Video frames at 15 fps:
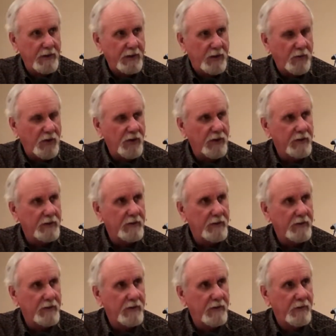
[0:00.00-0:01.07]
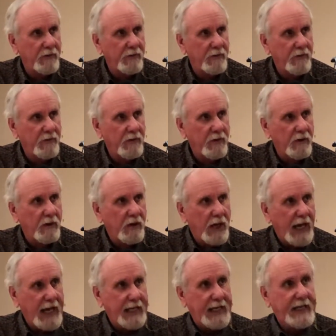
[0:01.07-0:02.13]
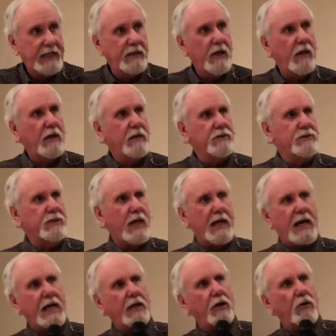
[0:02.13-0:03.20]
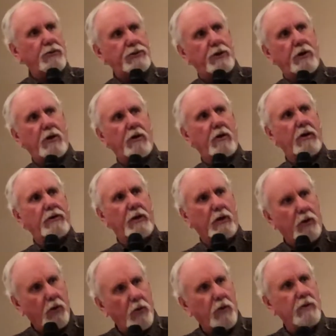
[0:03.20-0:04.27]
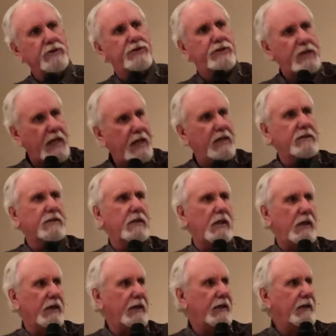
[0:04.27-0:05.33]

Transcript: Come on. And He does. And I go to her, and the Lord says, Lonnie,